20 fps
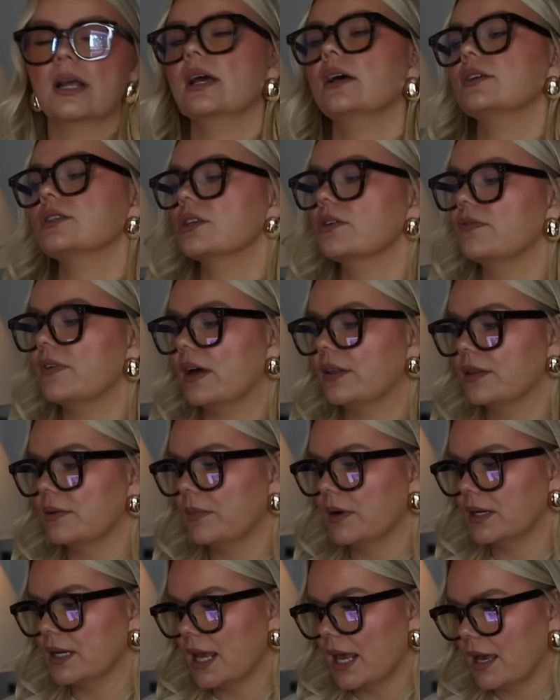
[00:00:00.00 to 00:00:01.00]
I also found
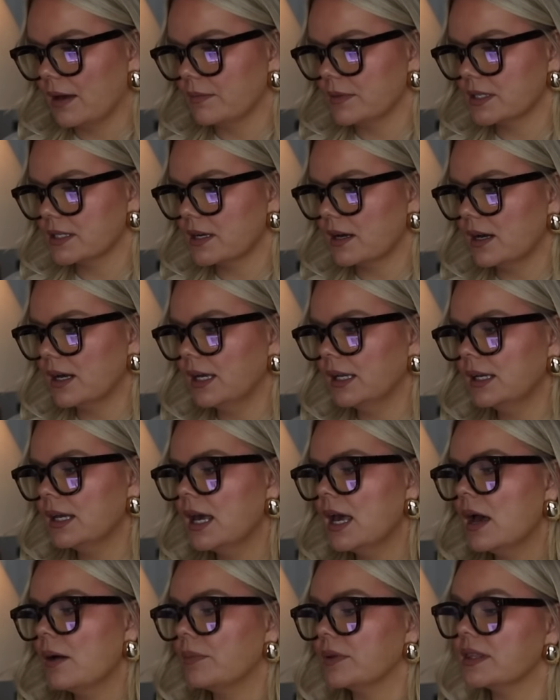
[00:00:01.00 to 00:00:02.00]
them on
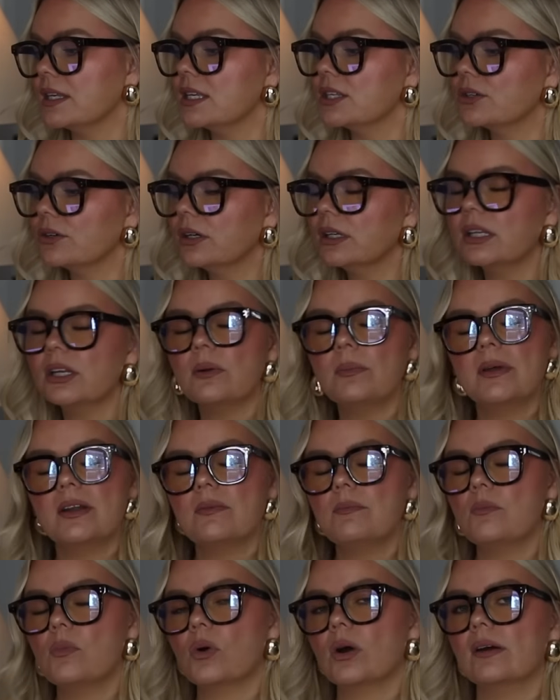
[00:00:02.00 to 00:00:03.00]
Amazon, but these are a little
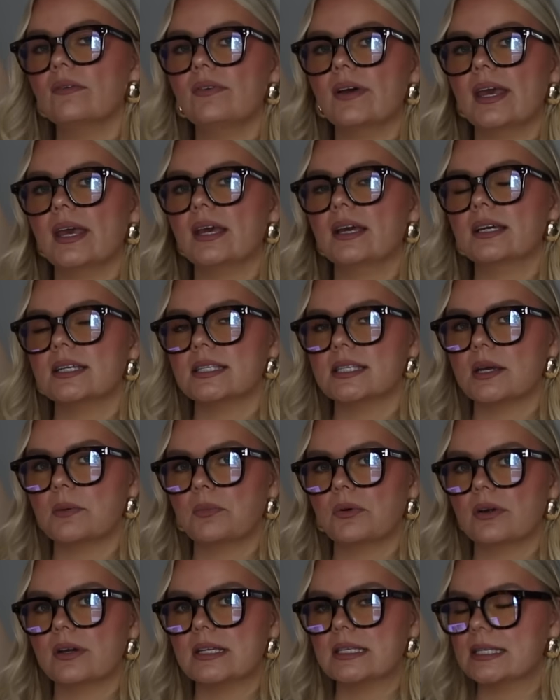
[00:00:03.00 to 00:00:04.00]
bit more of a
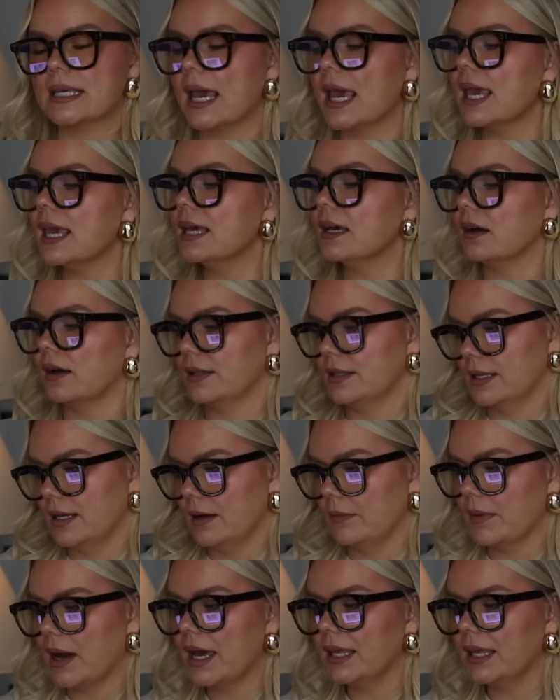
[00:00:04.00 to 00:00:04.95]
contemporary take on them.